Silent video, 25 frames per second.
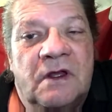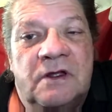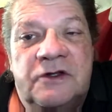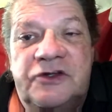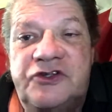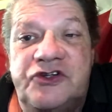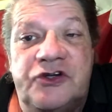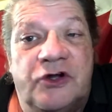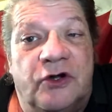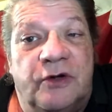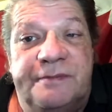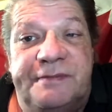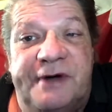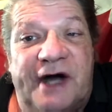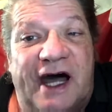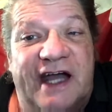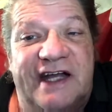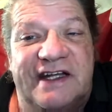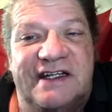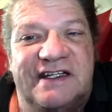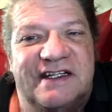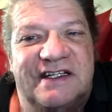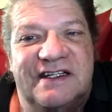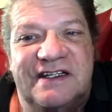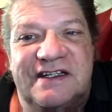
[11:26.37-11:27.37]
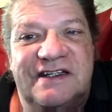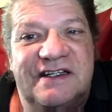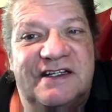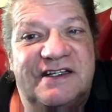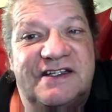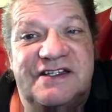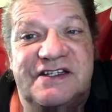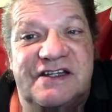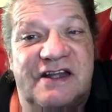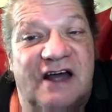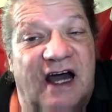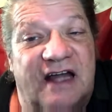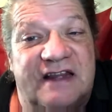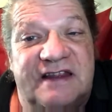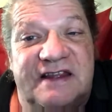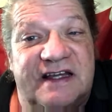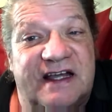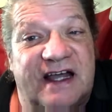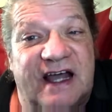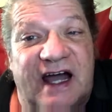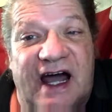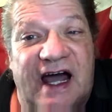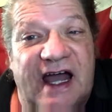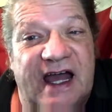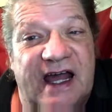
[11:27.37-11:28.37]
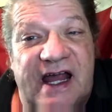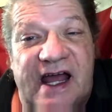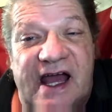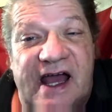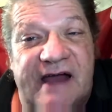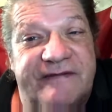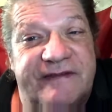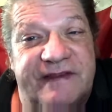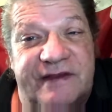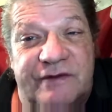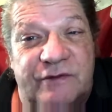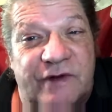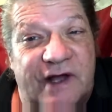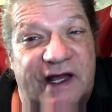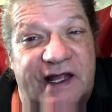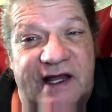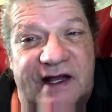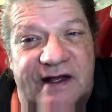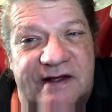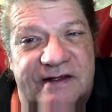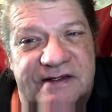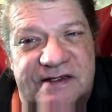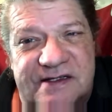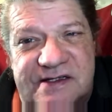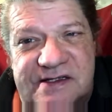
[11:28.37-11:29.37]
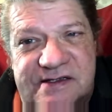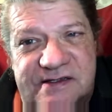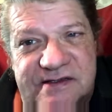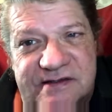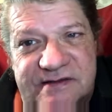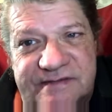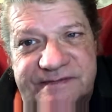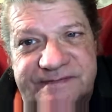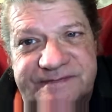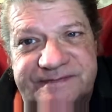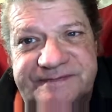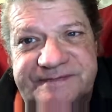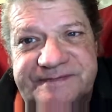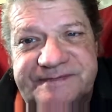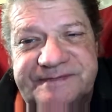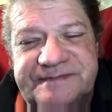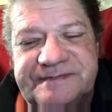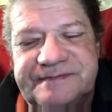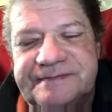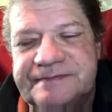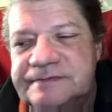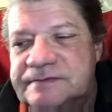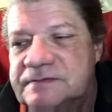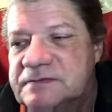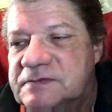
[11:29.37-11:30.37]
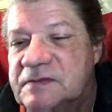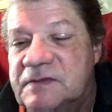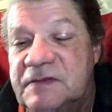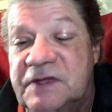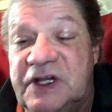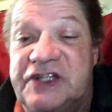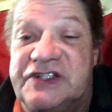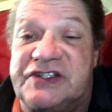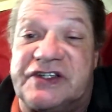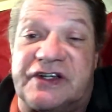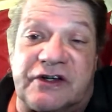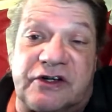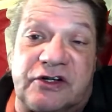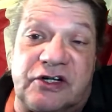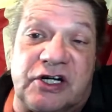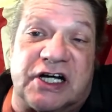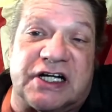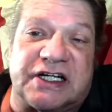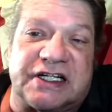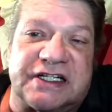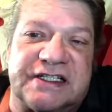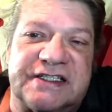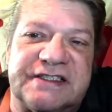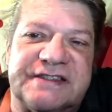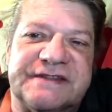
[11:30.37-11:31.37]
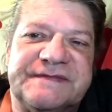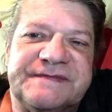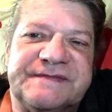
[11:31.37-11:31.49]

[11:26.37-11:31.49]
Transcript: Joe Biden is not the guy to have in the White House. He's a crook.